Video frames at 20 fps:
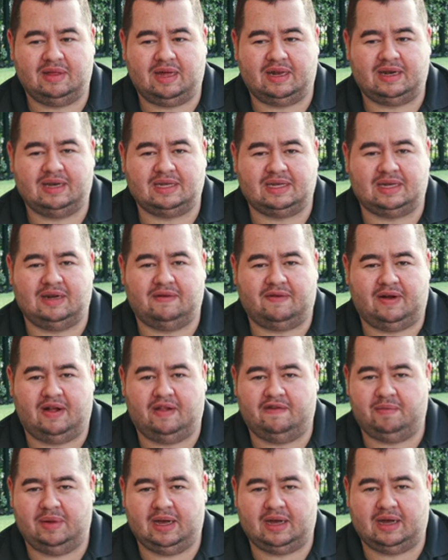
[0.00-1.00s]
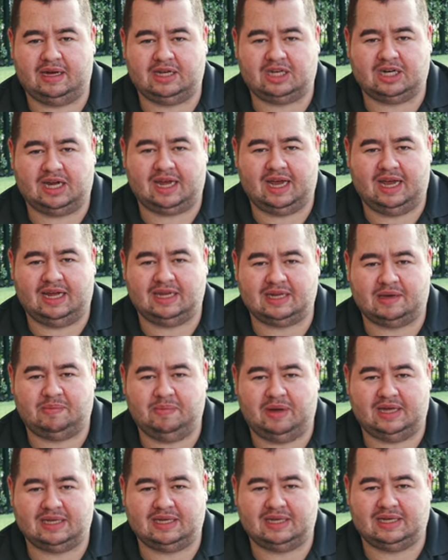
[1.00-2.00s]
that doesn't involve making a gigantic
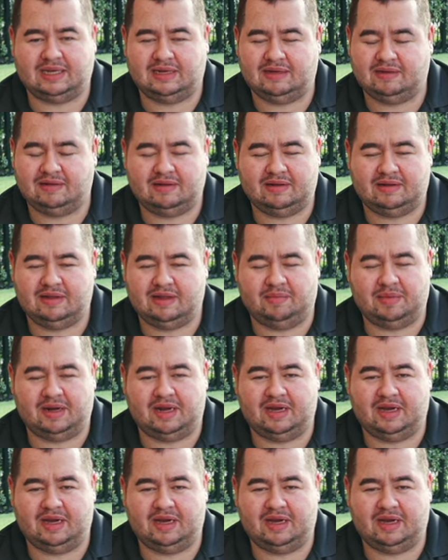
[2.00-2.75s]
mess, let me